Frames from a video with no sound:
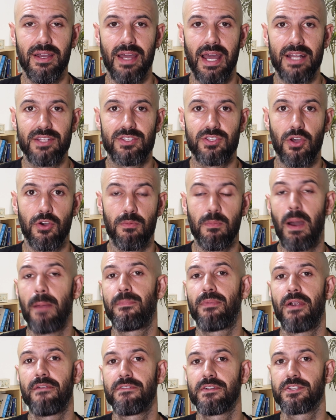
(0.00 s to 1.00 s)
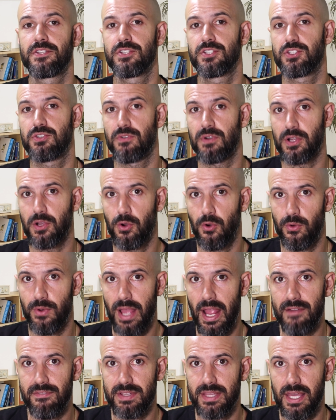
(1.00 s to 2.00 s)
And so my preference is to record
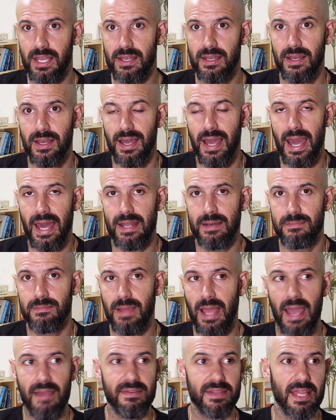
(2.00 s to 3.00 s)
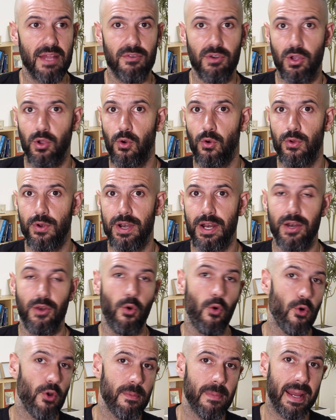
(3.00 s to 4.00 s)
everything, and having that recorded and
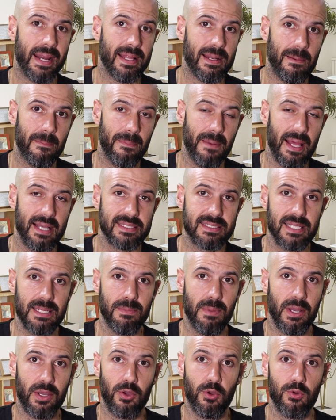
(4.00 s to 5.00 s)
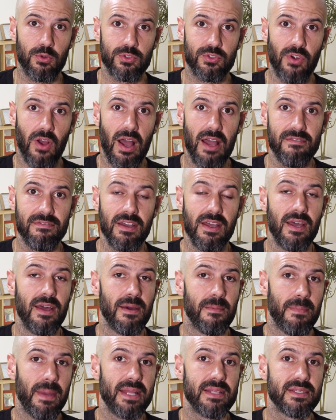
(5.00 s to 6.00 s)
automatically placed in my Google Drive
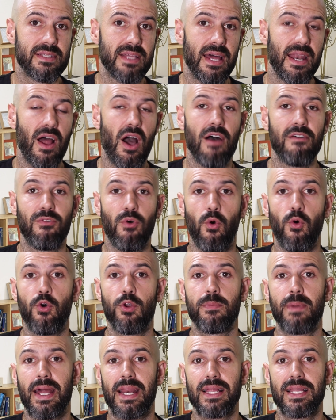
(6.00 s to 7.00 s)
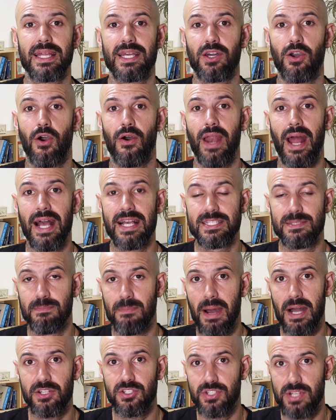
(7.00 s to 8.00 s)
means that I've automatically got as
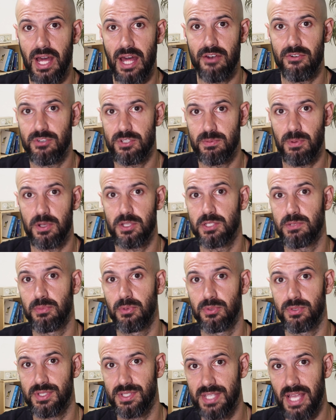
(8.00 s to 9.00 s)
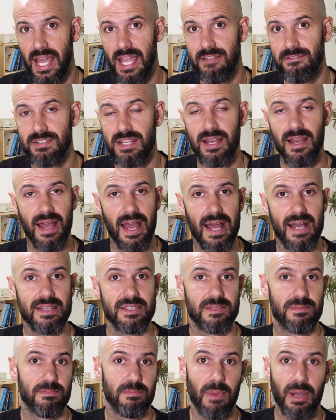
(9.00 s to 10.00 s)
much data as possible saved
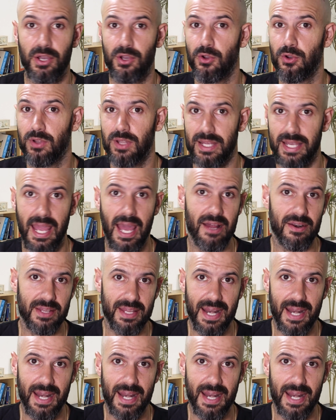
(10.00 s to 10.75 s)
as my Google account can